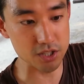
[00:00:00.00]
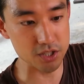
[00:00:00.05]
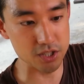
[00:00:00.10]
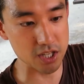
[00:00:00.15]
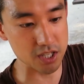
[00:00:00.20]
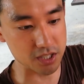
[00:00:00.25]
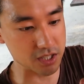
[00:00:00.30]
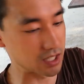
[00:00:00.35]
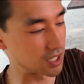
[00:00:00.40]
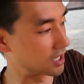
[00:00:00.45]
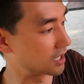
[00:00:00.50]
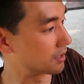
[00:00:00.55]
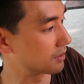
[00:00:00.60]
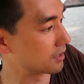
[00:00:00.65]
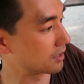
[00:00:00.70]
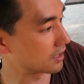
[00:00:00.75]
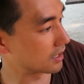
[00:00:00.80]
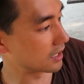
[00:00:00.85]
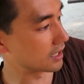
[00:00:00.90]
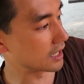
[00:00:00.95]
this is just
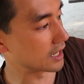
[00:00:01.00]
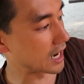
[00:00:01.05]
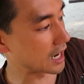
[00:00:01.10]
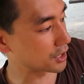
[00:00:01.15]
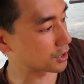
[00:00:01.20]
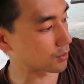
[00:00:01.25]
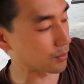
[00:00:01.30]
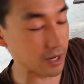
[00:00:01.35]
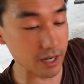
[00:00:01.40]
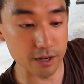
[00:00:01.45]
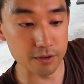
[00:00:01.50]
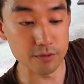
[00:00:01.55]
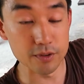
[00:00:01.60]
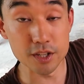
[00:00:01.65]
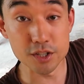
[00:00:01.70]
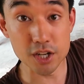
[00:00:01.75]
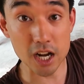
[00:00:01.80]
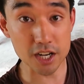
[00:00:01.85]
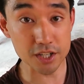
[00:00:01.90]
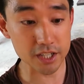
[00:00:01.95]
a, an actuator
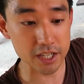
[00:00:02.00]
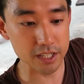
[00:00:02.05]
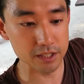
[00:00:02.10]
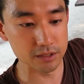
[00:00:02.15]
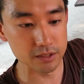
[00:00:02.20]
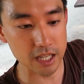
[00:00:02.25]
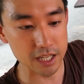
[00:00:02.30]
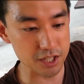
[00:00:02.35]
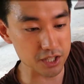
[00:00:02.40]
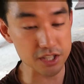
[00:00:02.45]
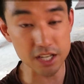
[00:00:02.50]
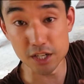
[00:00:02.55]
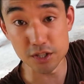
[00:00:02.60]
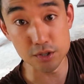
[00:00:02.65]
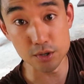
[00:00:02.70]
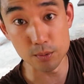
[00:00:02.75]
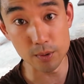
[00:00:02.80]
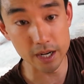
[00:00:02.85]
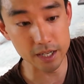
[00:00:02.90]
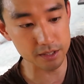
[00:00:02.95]
for the charging handle and just
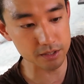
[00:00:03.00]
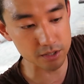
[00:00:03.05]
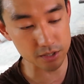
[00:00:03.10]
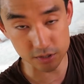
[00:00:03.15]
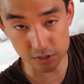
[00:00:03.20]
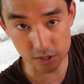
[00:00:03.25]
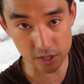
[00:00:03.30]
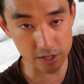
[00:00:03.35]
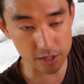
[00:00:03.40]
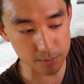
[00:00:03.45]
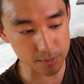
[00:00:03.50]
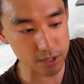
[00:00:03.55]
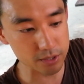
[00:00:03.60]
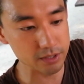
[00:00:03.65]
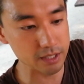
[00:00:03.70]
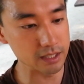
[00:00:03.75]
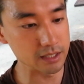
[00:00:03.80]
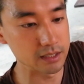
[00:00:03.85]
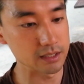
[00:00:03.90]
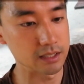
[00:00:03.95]
extra weight to slow the
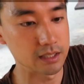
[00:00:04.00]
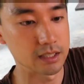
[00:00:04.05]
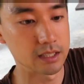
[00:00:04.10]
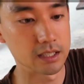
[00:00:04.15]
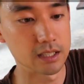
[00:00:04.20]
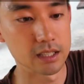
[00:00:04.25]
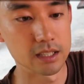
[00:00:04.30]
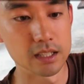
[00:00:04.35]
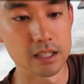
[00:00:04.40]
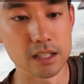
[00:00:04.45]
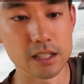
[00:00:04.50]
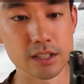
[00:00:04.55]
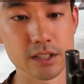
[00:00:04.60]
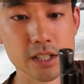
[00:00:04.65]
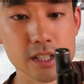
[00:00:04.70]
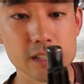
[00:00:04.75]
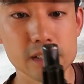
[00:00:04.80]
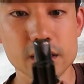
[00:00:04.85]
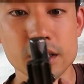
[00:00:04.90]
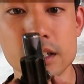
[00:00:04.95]
bolt down.
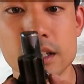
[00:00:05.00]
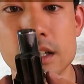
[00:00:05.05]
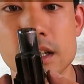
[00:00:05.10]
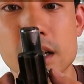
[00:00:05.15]
See?